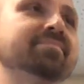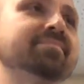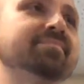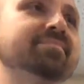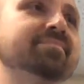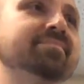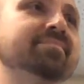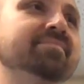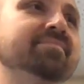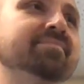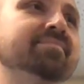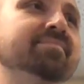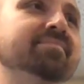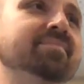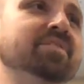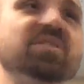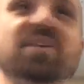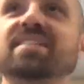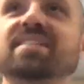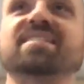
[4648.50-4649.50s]
Do
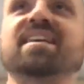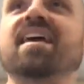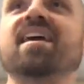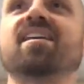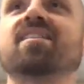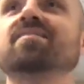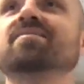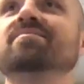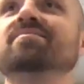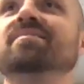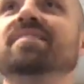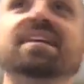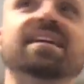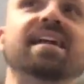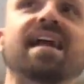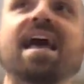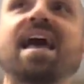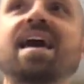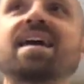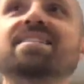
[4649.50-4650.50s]
you guys care? You didn't
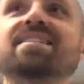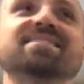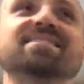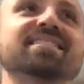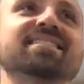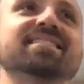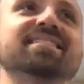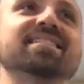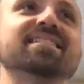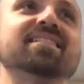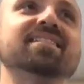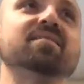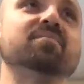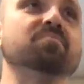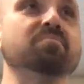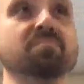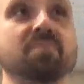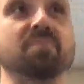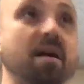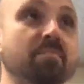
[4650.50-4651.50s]
ask.
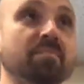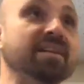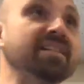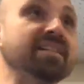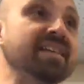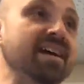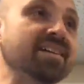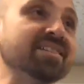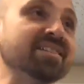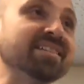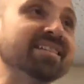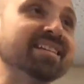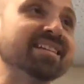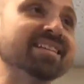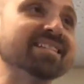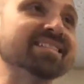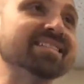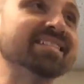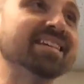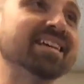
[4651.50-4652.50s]
I'm going to tell you
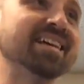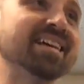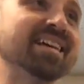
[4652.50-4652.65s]
this.